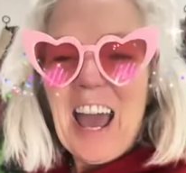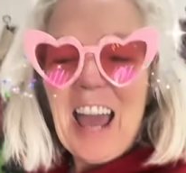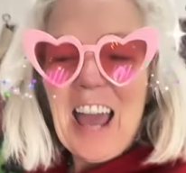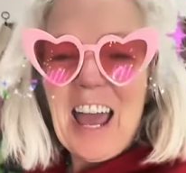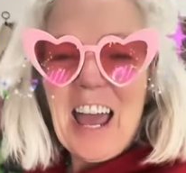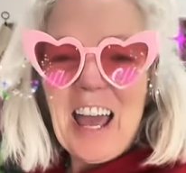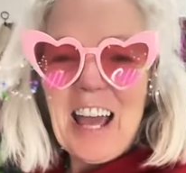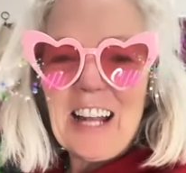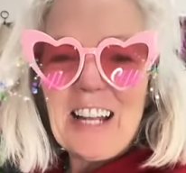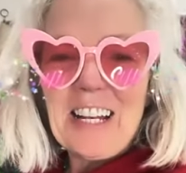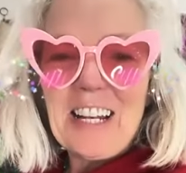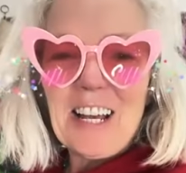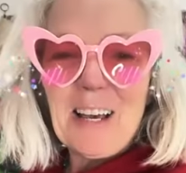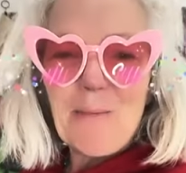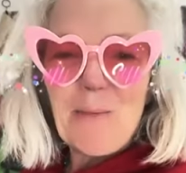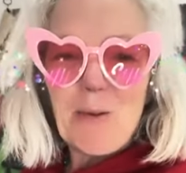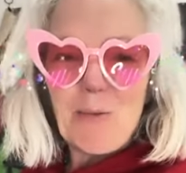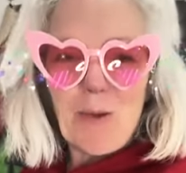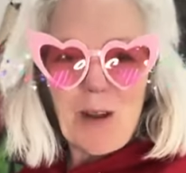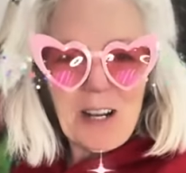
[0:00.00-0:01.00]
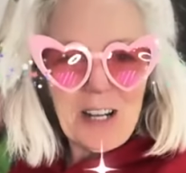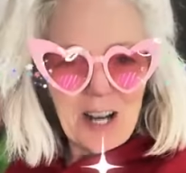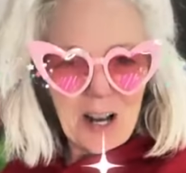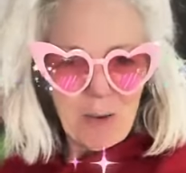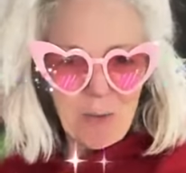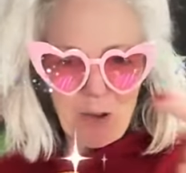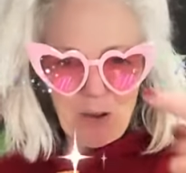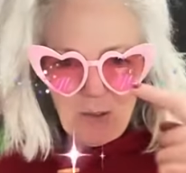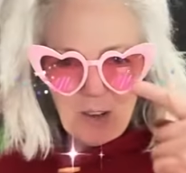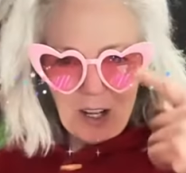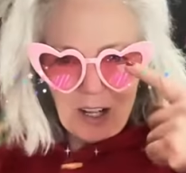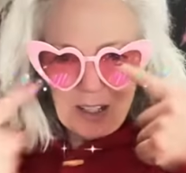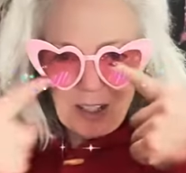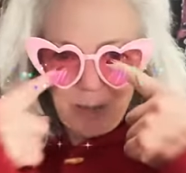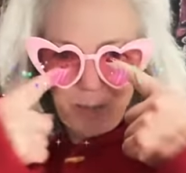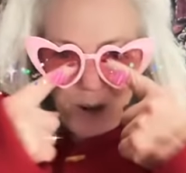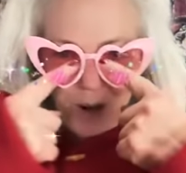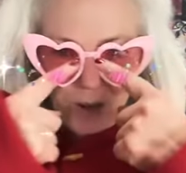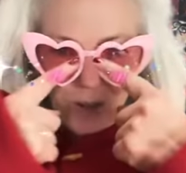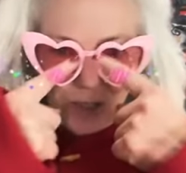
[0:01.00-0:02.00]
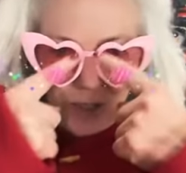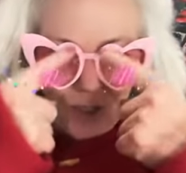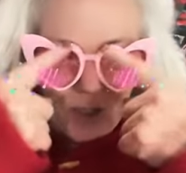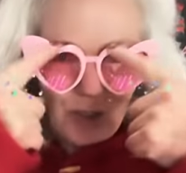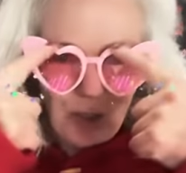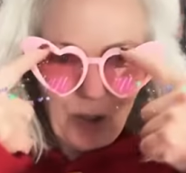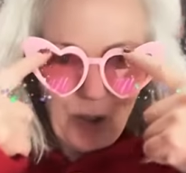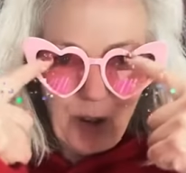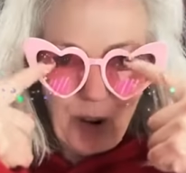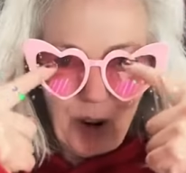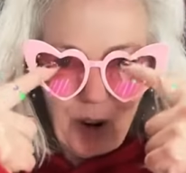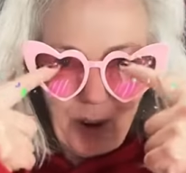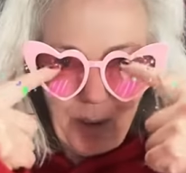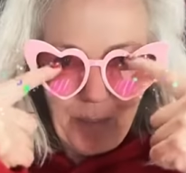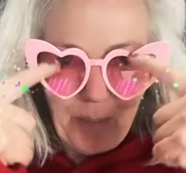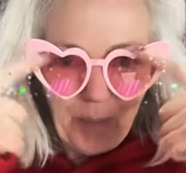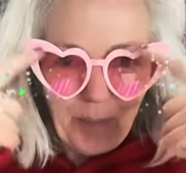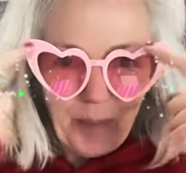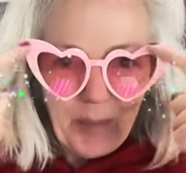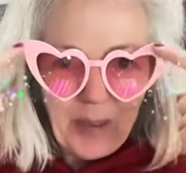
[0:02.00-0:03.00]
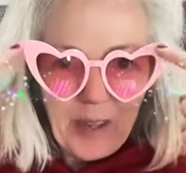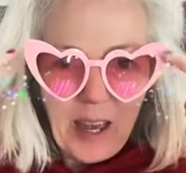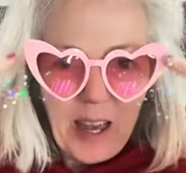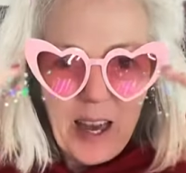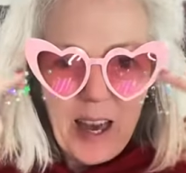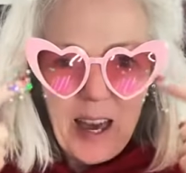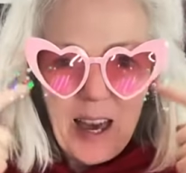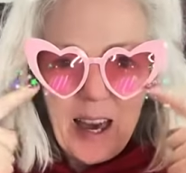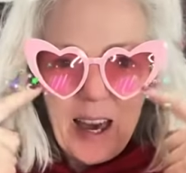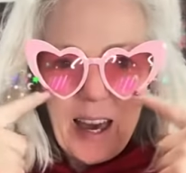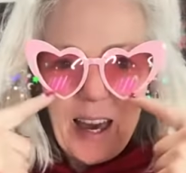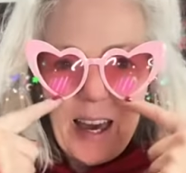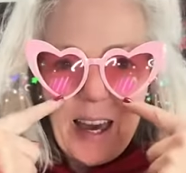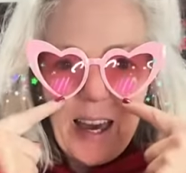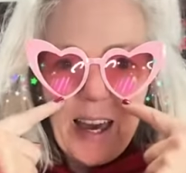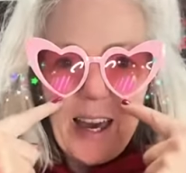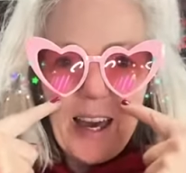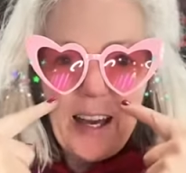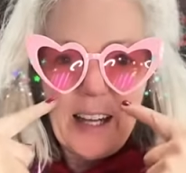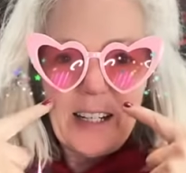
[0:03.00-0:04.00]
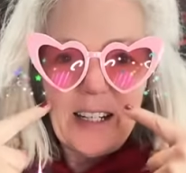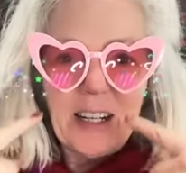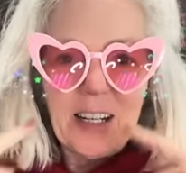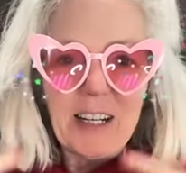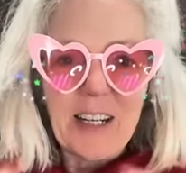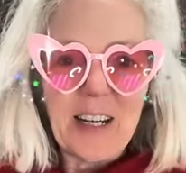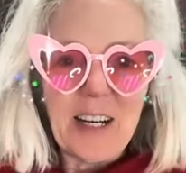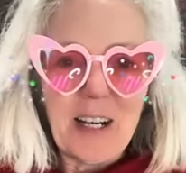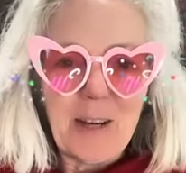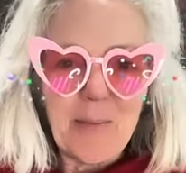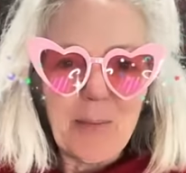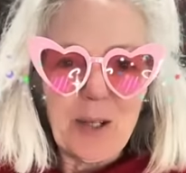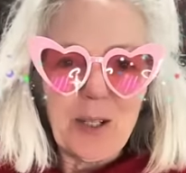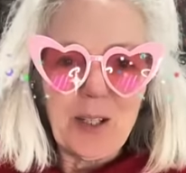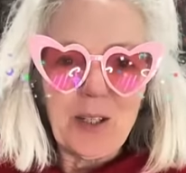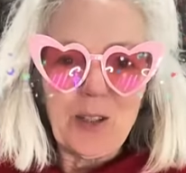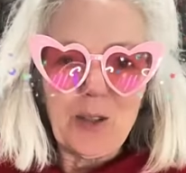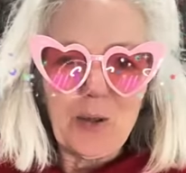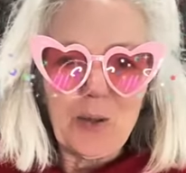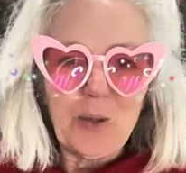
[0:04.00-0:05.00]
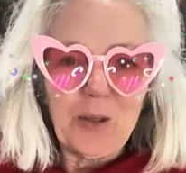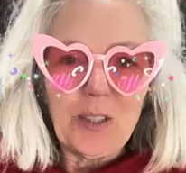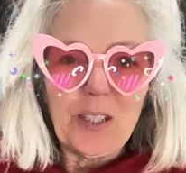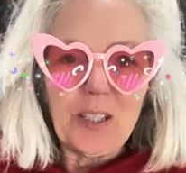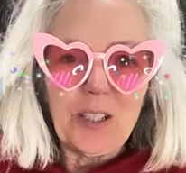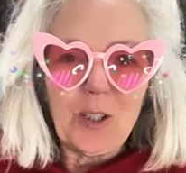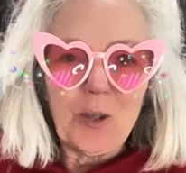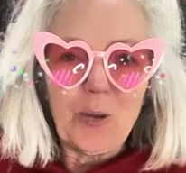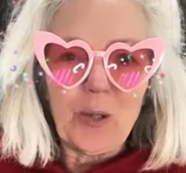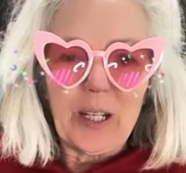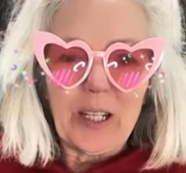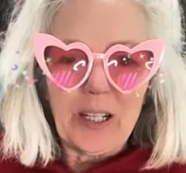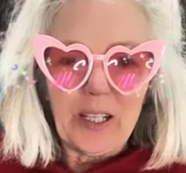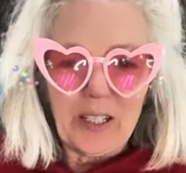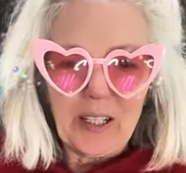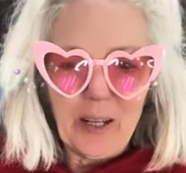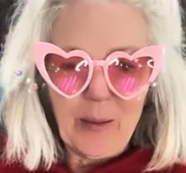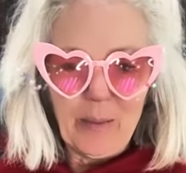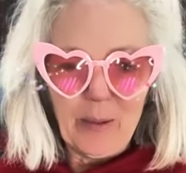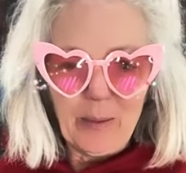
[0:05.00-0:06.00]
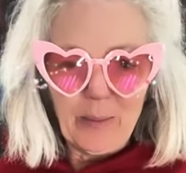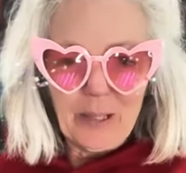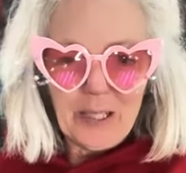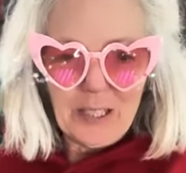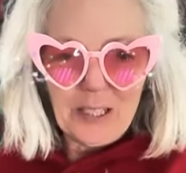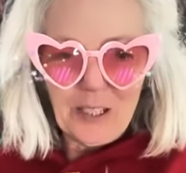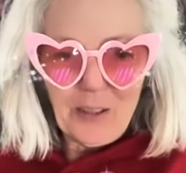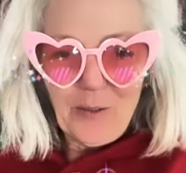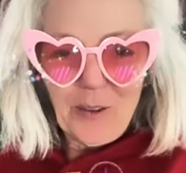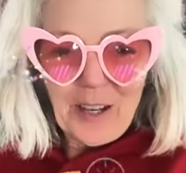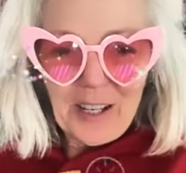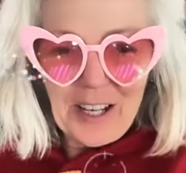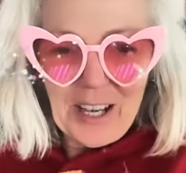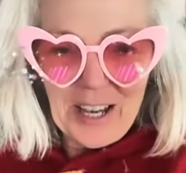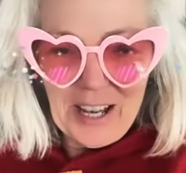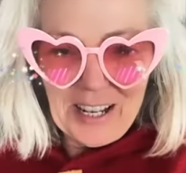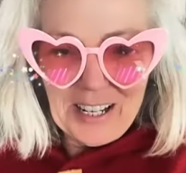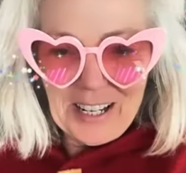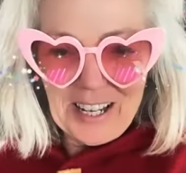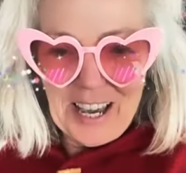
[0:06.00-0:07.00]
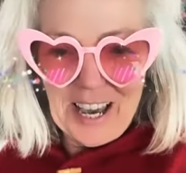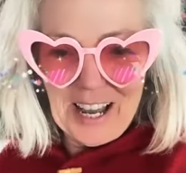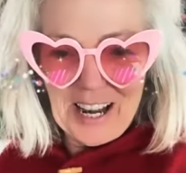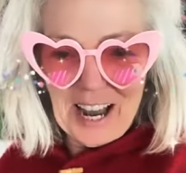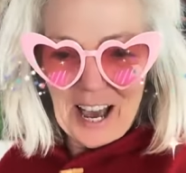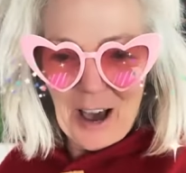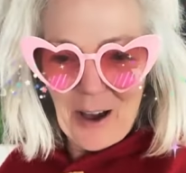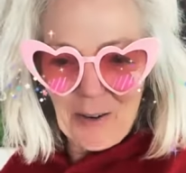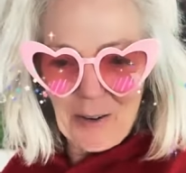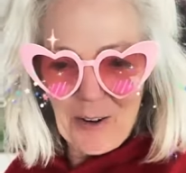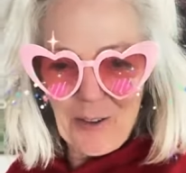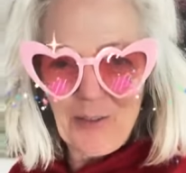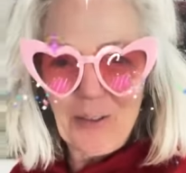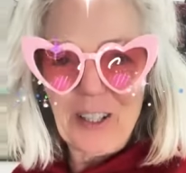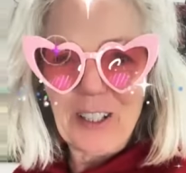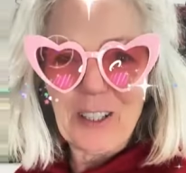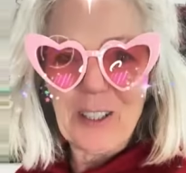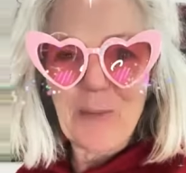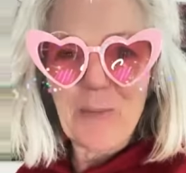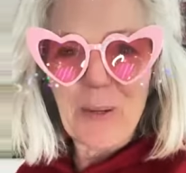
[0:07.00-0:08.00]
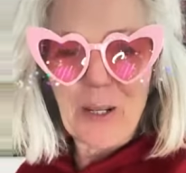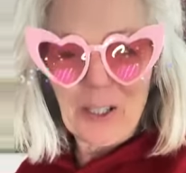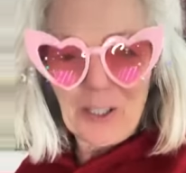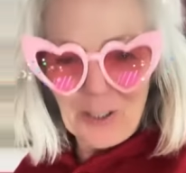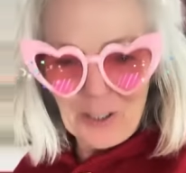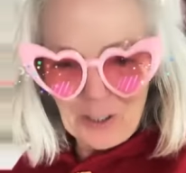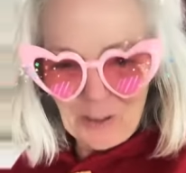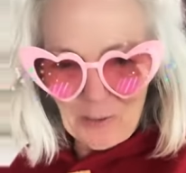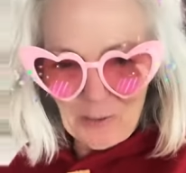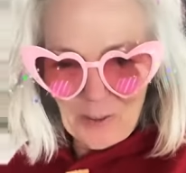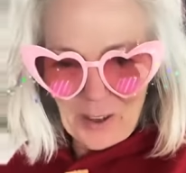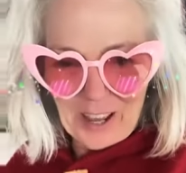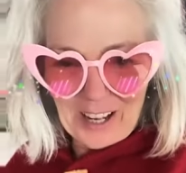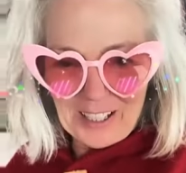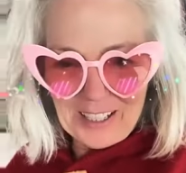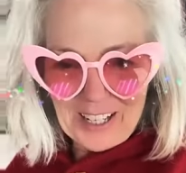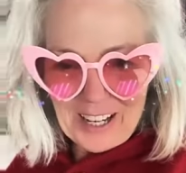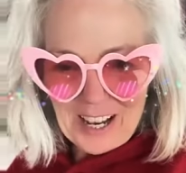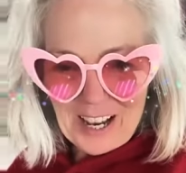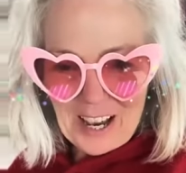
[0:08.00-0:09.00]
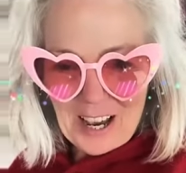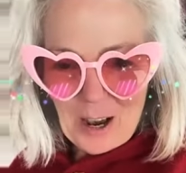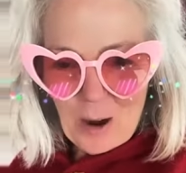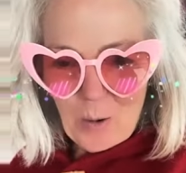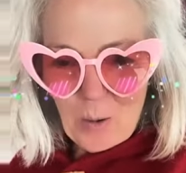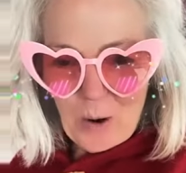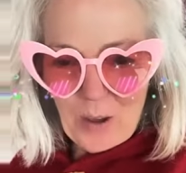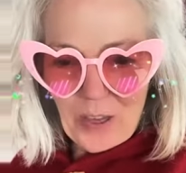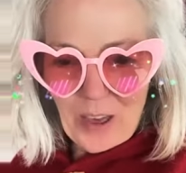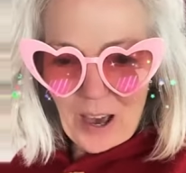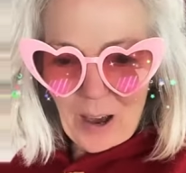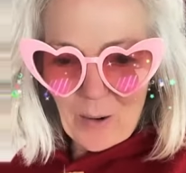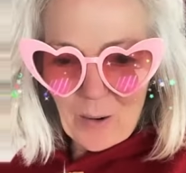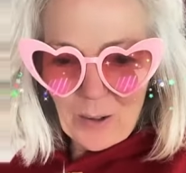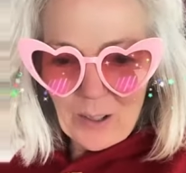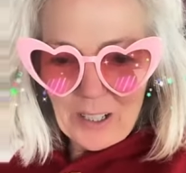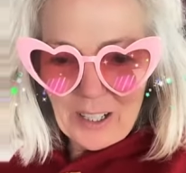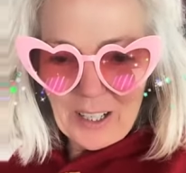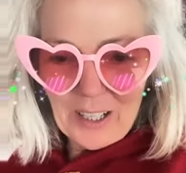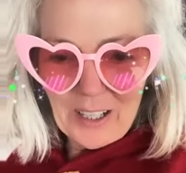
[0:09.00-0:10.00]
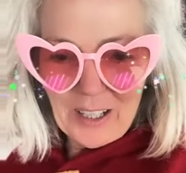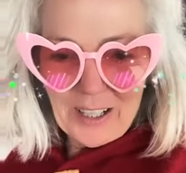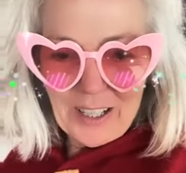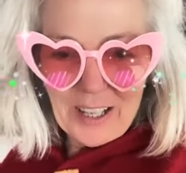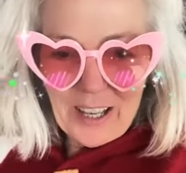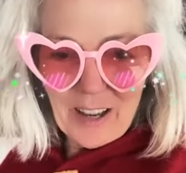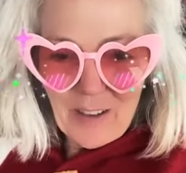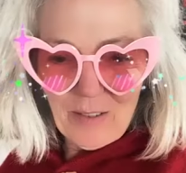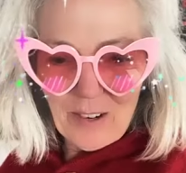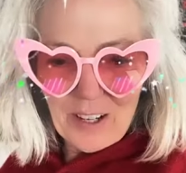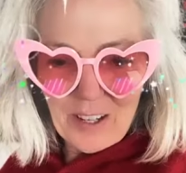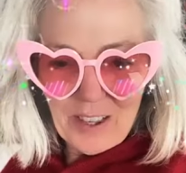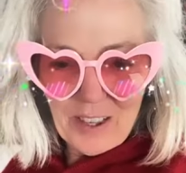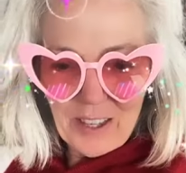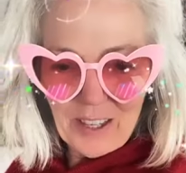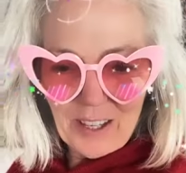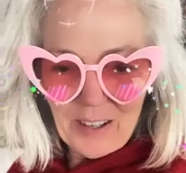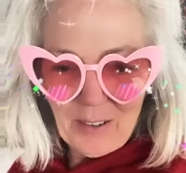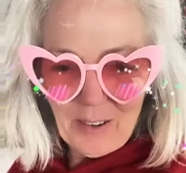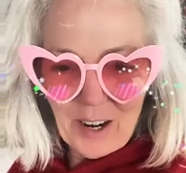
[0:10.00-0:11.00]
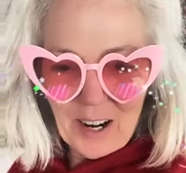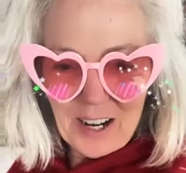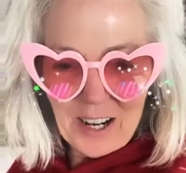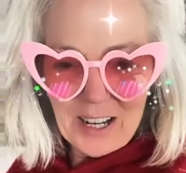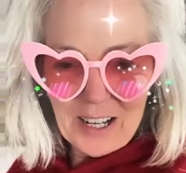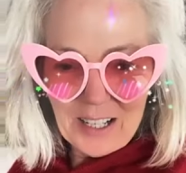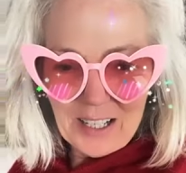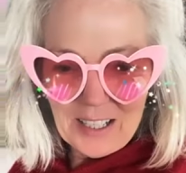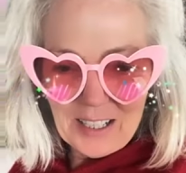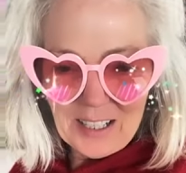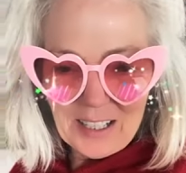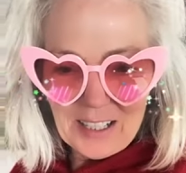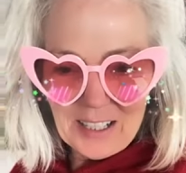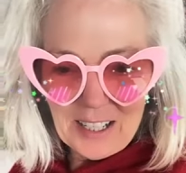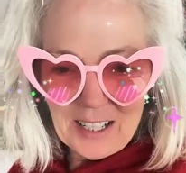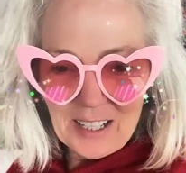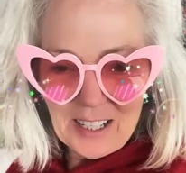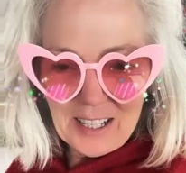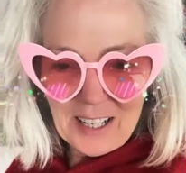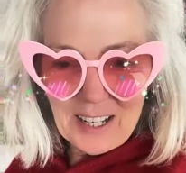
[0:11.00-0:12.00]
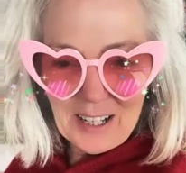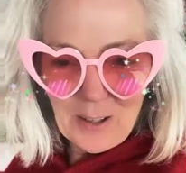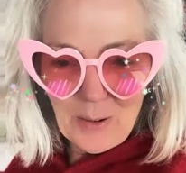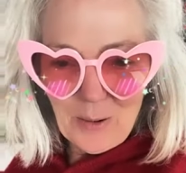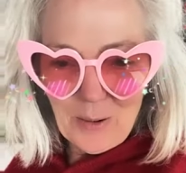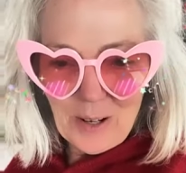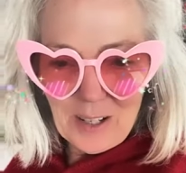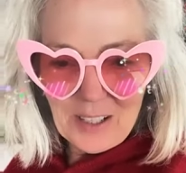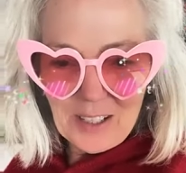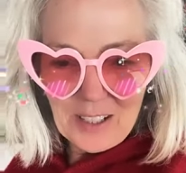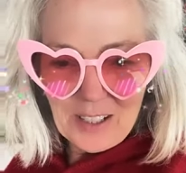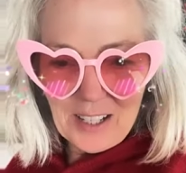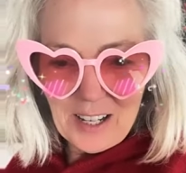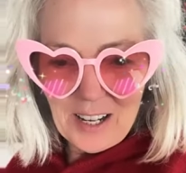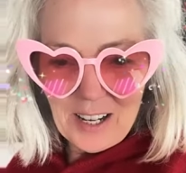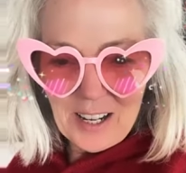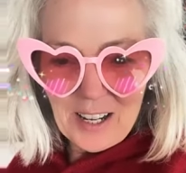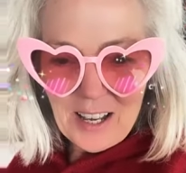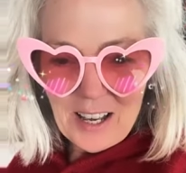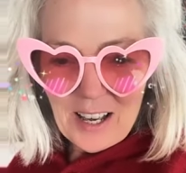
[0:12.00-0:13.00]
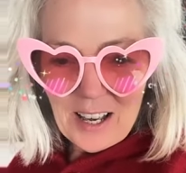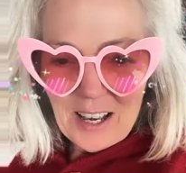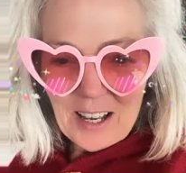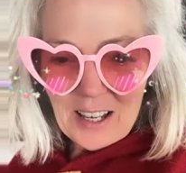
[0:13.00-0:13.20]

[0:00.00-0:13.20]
And, but right now we've got some hearts to draw. And I'm going to do a little quick dim. Let me see if I can get out of this special effect without killing everything, right? Because I don't want to stay